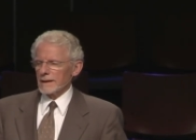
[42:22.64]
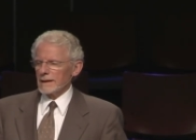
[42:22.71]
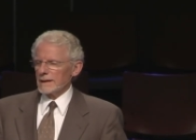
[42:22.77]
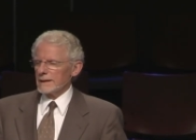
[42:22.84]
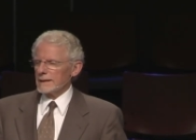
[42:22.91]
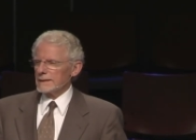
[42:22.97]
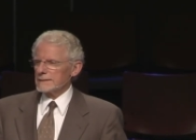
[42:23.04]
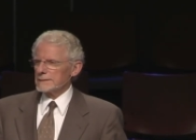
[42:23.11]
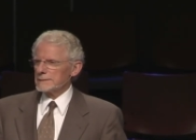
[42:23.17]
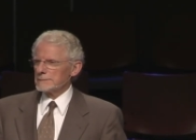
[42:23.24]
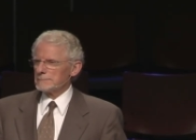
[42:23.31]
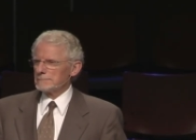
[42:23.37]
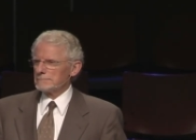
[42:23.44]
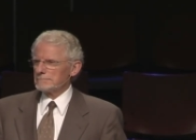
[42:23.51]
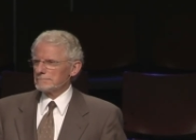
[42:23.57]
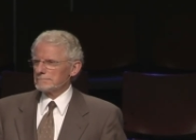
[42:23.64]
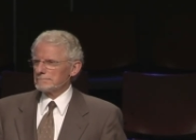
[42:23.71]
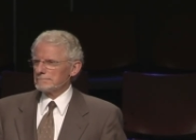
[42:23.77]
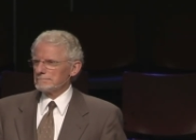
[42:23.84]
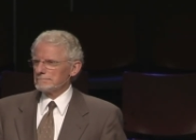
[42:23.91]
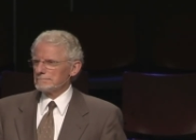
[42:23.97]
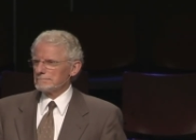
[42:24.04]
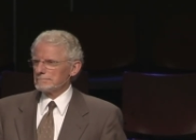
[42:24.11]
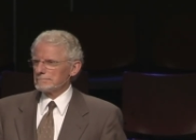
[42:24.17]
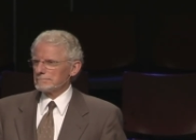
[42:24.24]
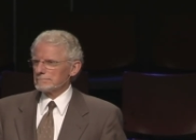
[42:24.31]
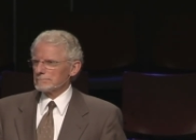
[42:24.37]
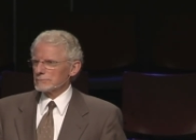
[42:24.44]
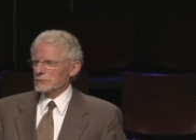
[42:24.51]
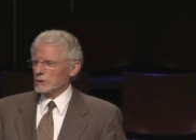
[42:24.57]
Um,
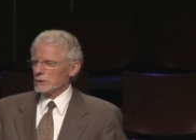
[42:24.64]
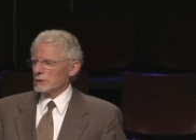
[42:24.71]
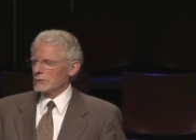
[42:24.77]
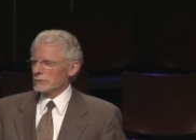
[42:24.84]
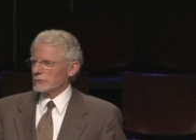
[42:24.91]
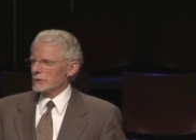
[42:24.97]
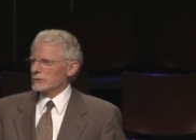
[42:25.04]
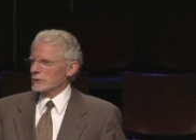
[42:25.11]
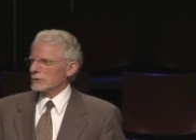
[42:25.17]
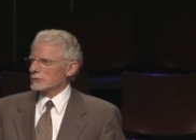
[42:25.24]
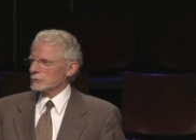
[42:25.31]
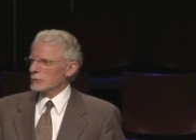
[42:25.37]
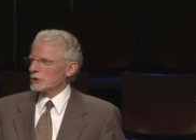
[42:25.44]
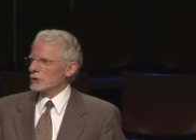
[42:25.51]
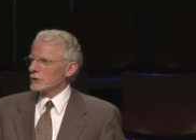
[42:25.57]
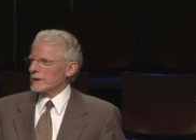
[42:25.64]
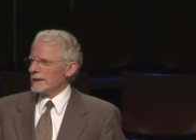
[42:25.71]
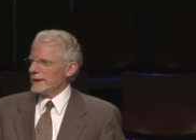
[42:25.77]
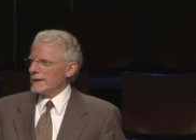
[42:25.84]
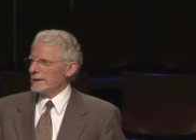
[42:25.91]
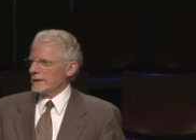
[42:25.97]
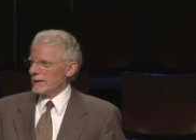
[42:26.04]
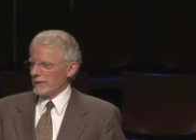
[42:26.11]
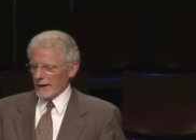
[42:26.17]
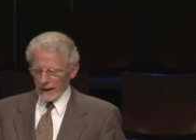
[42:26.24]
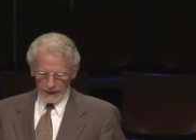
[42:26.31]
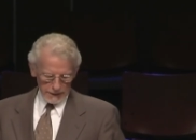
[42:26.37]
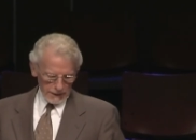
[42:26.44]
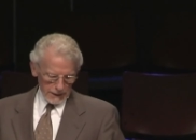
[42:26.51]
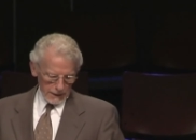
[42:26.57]
so the church would look into
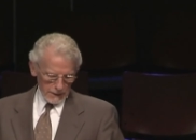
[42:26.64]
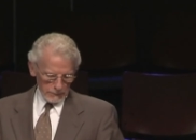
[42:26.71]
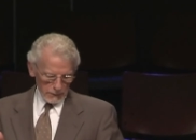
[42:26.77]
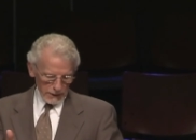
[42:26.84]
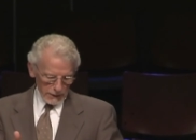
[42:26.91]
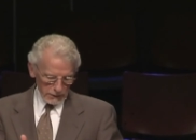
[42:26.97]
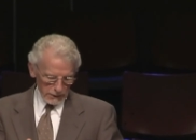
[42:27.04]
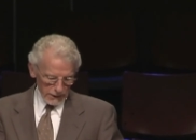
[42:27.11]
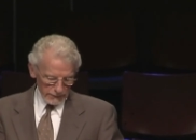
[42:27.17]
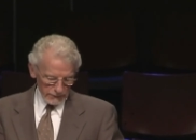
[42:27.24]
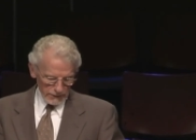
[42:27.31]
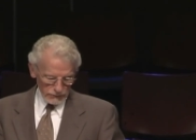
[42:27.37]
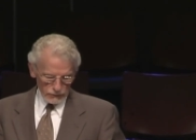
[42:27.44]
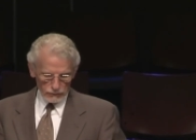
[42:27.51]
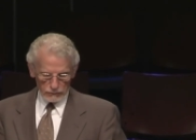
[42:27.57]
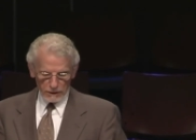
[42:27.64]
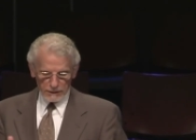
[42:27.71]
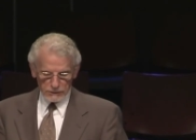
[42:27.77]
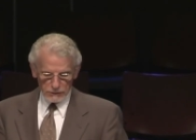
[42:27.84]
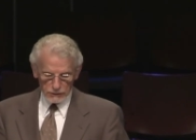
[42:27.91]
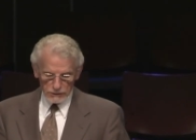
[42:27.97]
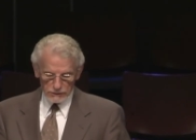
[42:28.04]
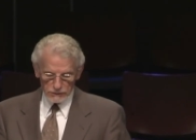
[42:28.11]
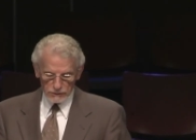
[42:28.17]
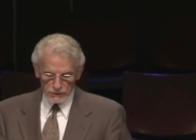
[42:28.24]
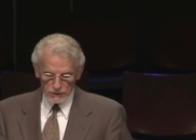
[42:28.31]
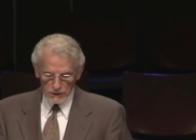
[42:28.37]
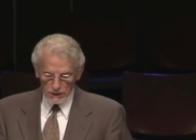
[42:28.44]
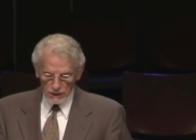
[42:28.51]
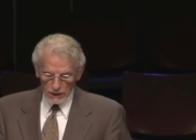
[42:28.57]
that, but he'll give instructions
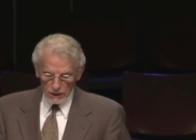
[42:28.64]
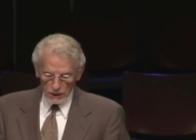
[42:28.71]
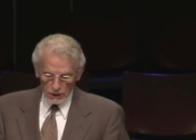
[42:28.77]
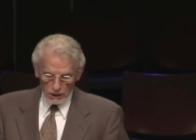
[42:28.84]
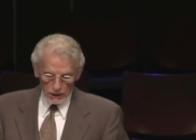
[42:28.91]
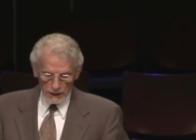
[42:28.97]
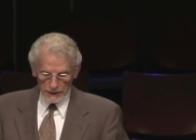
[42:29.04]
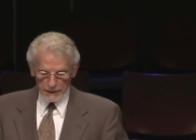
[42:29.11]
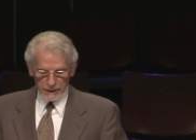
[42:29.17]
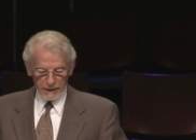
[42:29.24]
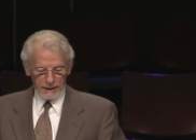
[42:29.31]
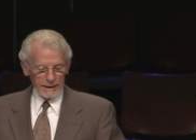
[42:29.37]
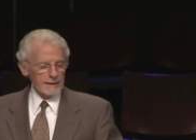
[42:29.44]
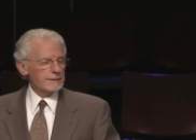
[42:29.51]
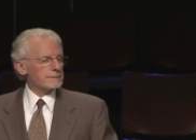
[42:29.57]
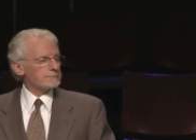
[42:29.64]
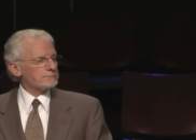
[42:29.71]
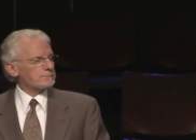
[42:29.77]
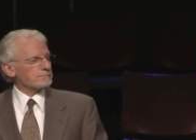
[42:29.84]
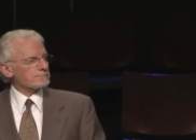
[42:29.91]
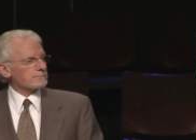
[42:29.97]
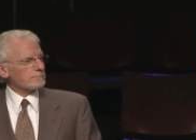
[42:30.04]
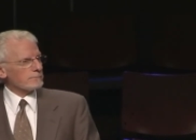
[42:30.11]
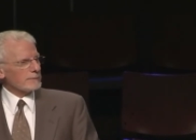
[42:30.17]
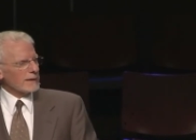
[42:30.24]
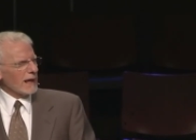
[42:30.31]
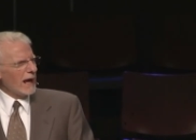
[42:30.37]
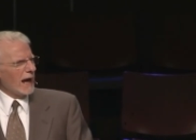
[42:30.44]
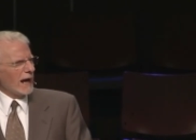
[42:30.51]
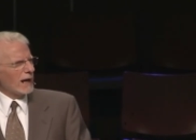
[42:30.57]
on uh,
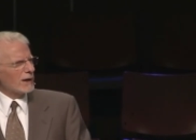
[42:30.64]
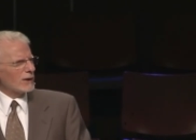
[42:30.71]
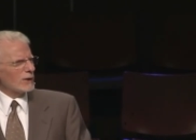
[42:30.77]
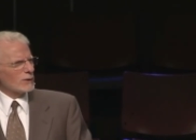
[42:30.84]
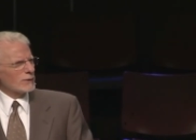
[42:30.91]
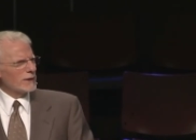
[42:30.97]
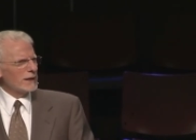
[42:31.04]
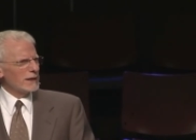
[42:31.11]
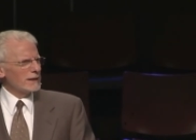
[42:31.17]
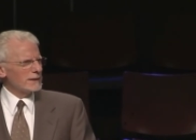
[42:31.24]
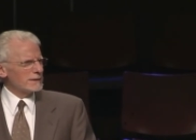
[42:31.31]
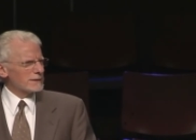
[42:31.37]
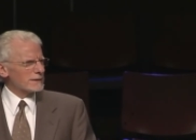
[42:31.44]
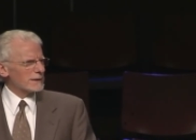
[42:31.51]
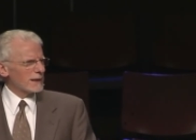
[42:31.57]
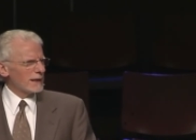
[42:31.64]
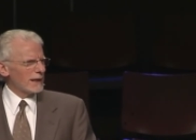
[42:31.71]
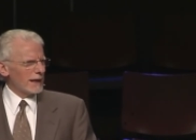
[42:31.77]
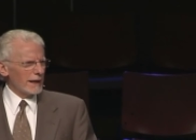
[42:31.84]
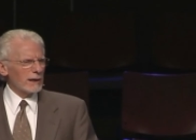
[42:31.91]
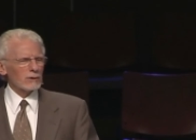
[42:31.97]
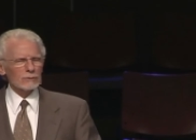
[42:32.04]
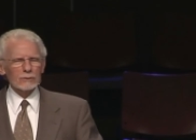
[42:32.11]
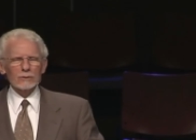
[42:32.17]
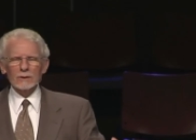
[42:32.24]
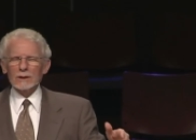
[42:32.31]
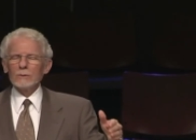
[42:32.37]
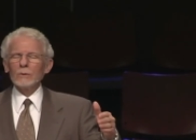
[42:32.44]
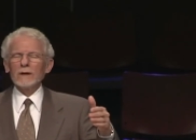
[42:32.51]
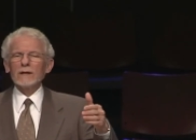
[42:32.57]
how these
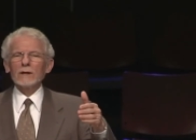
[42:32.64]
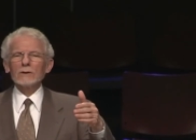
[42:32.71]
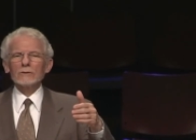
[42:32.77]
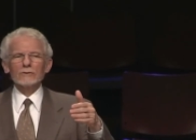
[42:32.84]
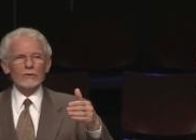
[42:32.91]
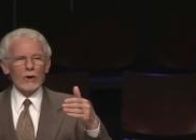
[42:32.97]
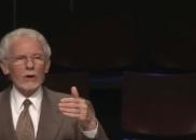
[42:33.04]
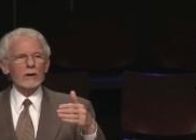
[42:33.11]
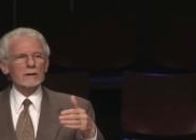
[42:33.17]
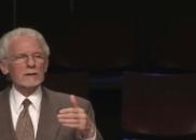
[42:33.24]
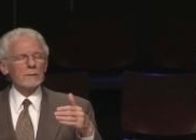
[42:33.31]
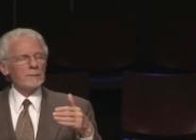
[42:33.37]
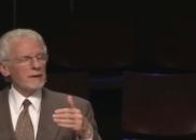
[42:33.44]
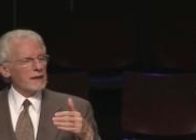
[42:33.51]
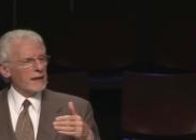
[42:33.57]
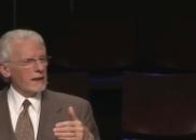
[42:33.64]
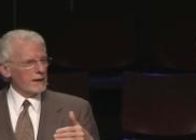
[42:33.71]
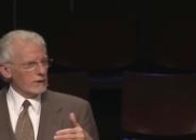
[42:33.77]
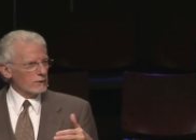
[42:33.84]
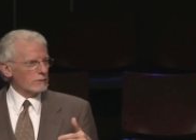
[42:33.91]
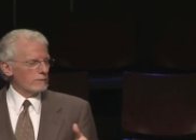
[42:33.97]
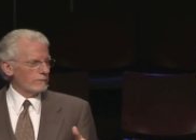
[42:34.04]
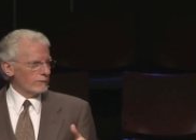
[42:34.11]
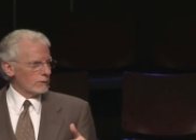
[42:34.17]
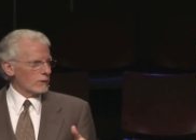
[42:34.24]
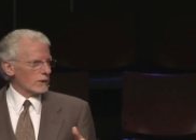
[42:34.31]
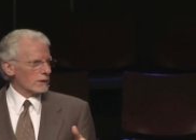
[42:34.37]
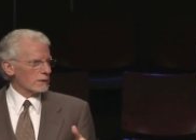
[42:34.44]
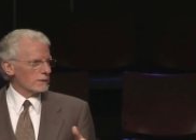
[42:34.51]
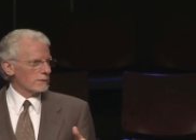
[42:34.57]
elderly widows are to be cared for.